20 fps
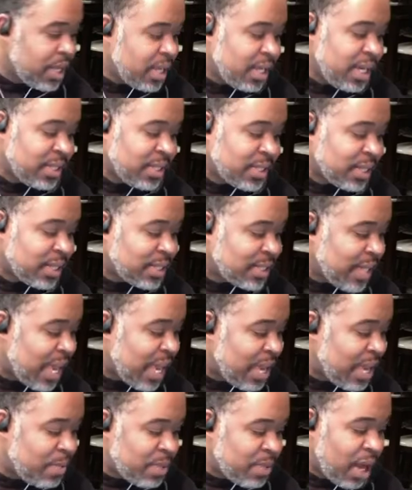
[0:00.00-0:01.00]
is the
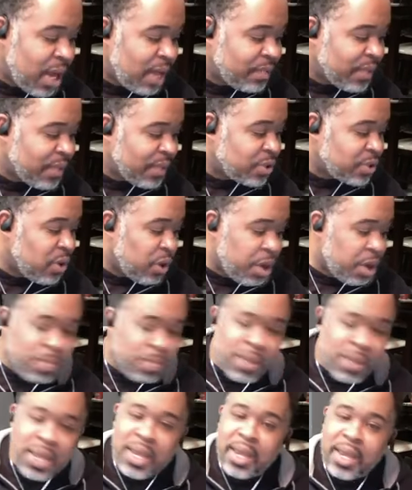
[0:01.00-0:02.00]
same God that's going to
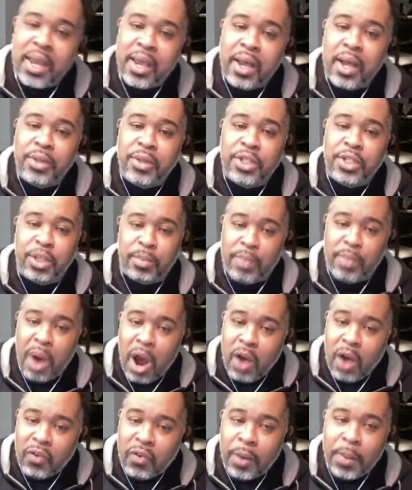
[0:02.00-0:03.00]
be here
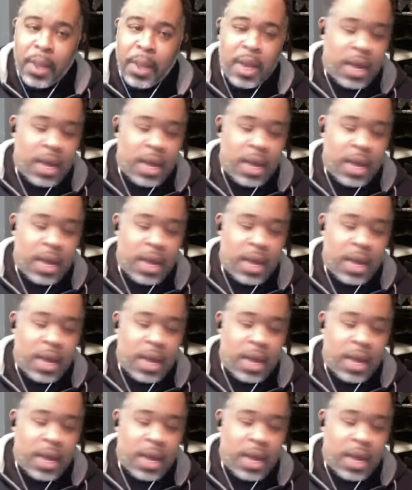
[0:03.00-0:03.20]
tomorrow.